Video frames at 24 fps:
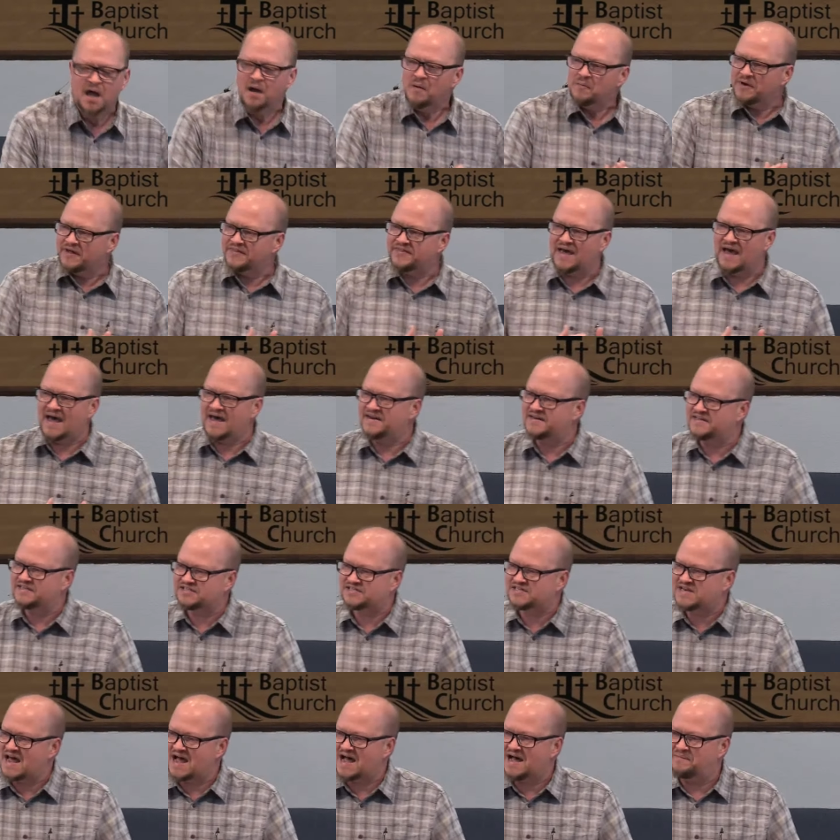but that
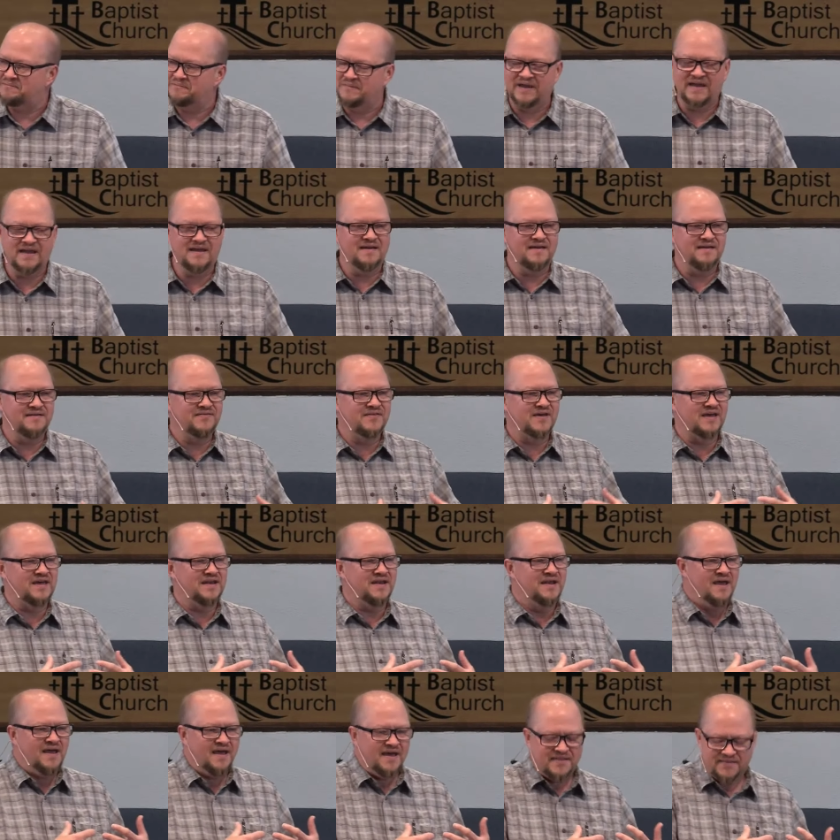does not mean
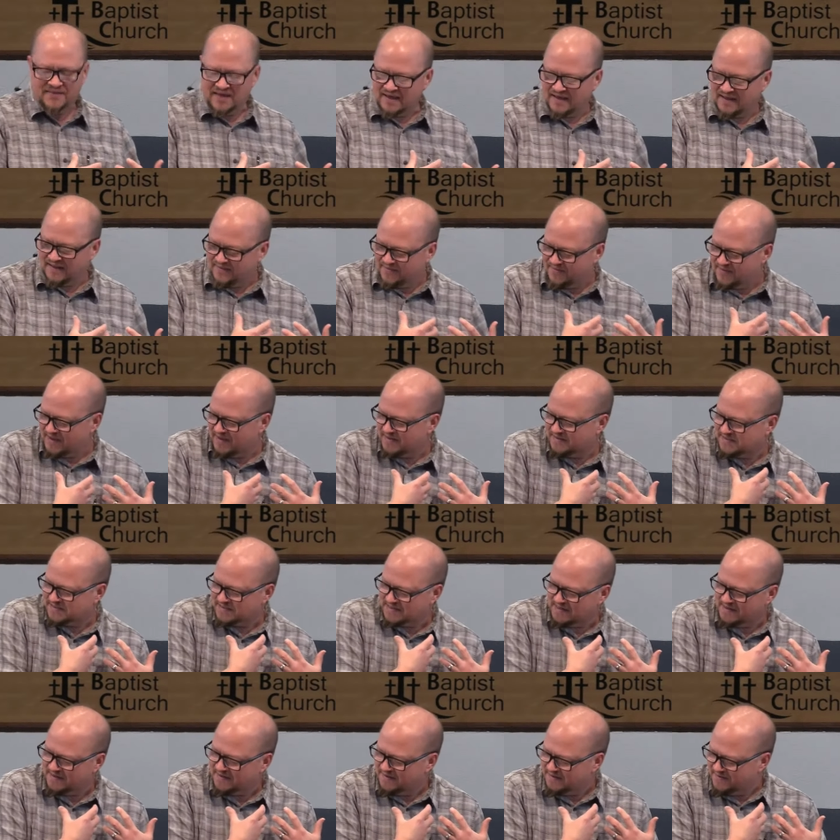that, that, that,
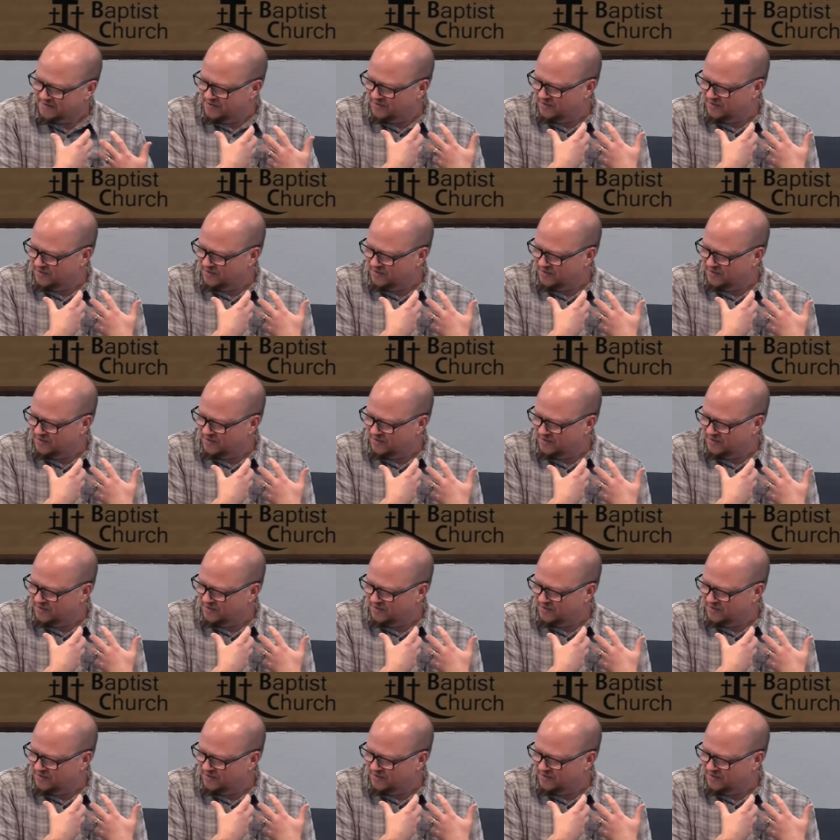uh,